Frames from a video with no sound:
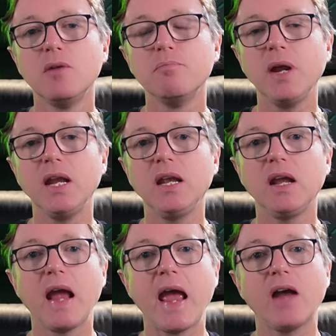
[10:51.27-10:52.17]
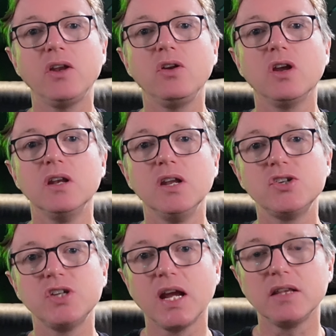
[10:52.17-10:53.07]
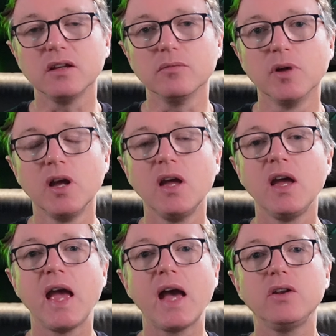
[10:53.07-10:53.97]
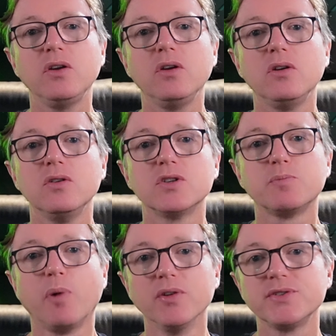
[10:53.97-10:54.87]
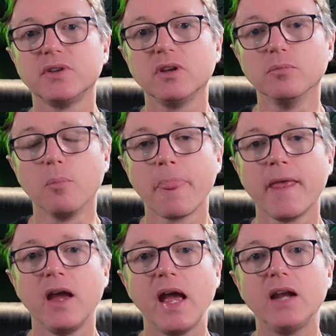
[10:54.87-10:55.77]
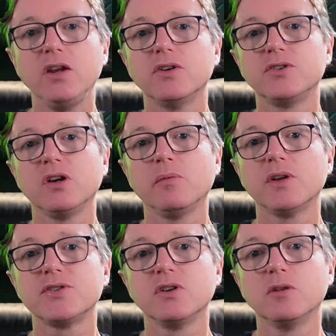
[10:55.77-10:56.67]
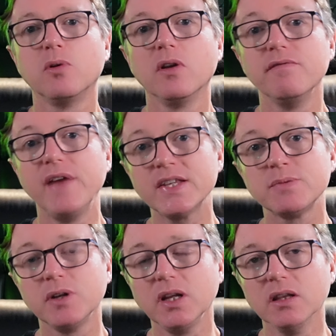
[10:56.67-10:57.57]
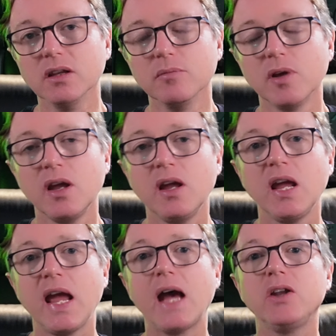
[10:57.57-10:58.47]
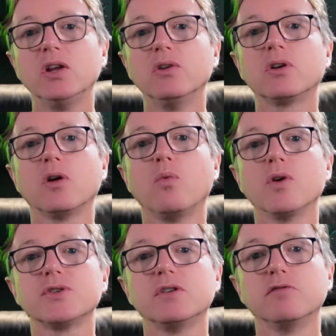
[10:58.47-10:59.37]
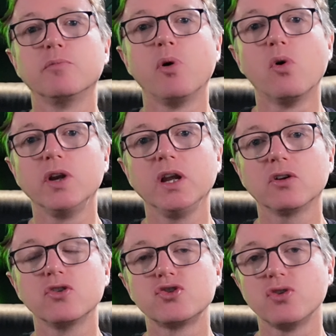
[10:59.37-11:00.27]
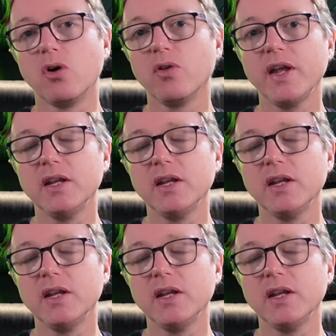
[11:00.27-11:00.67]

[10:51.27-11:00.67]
meaning how do you initiate them? How do you sponsor them? How do you determine a suitable investment in them? How do you look at what sort of reporting and control they